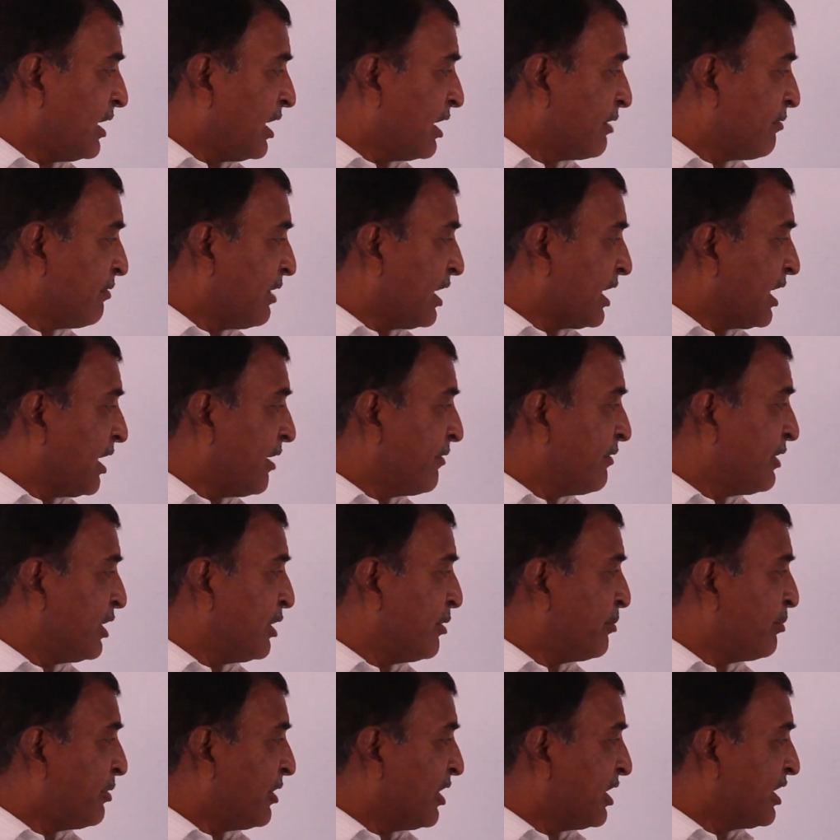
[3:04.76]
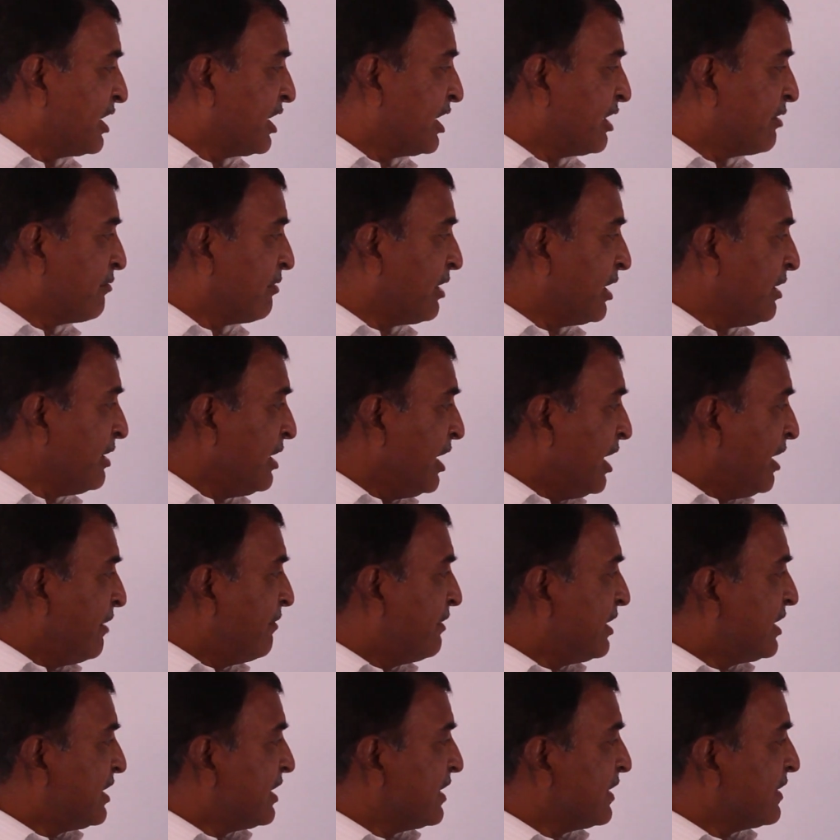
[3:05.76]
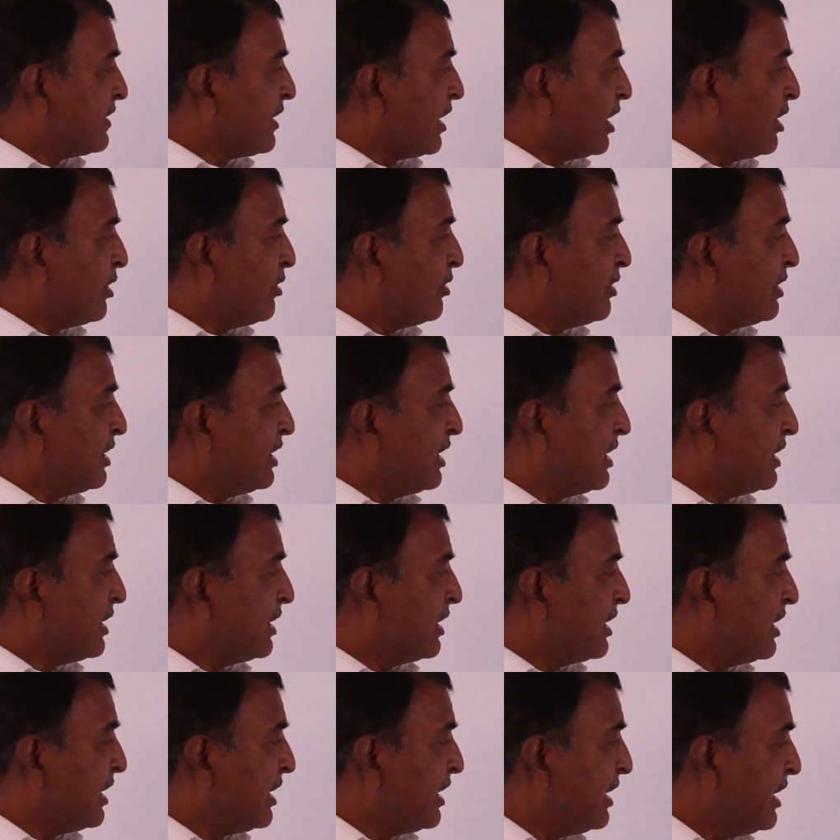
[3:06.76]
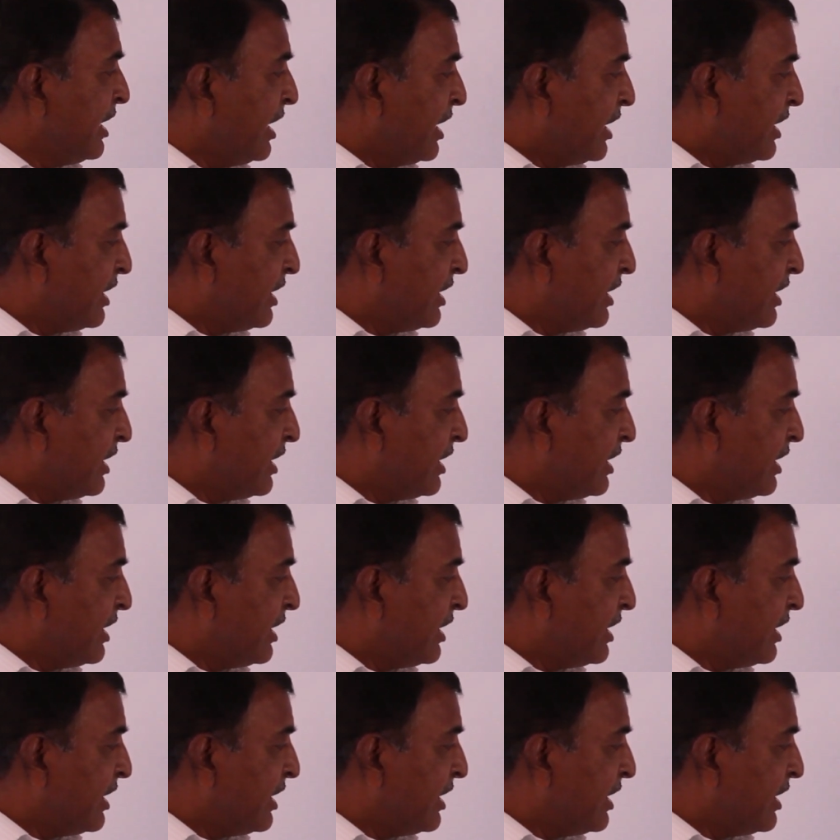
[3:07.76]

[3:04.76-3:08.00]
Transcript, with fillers: are one of the important one which is allowing the